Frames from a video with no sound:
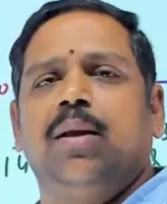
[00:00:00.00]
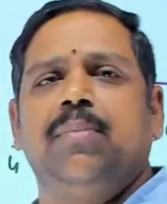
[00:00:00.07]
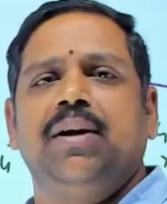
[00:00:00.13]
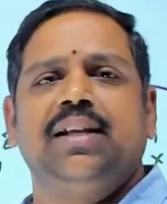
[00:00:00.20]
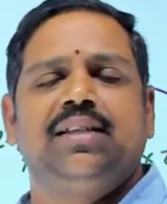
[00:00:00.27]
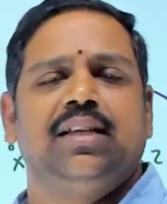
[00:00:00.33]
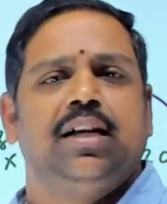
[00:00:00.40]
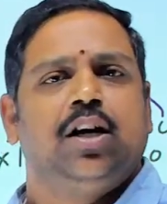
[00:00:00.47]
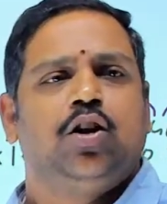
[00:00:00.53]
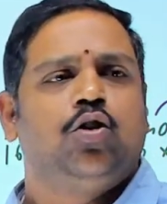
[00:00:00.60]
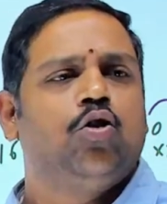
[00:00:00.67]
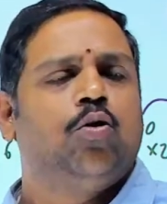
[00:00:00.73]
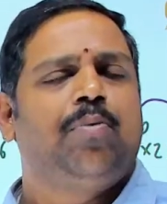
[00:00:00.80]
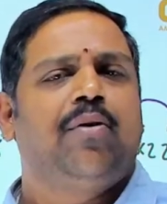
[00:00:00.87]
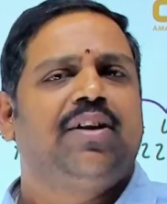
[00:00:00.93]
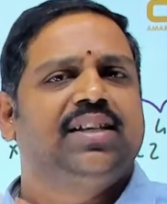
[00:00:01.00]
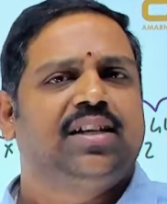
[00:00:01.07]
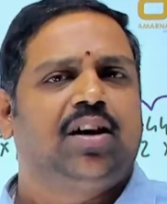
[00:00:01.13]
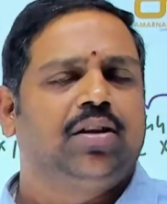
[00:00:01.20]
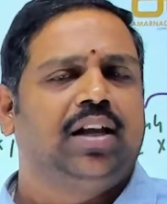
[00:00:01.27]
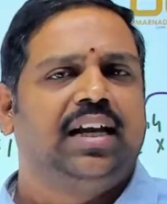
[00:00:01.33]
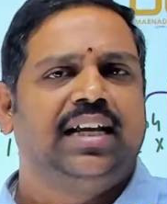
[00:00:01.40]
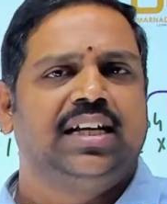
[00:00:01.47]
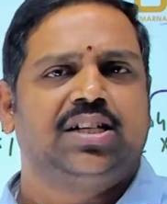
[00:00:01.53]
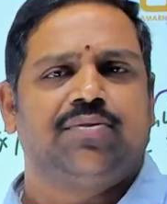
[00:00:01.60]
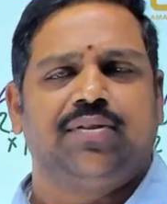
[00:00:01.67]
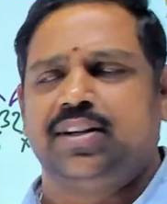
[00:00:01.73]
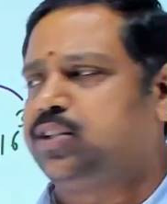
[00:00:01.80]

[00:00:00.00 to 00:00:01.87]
Means 2 power is not the least one.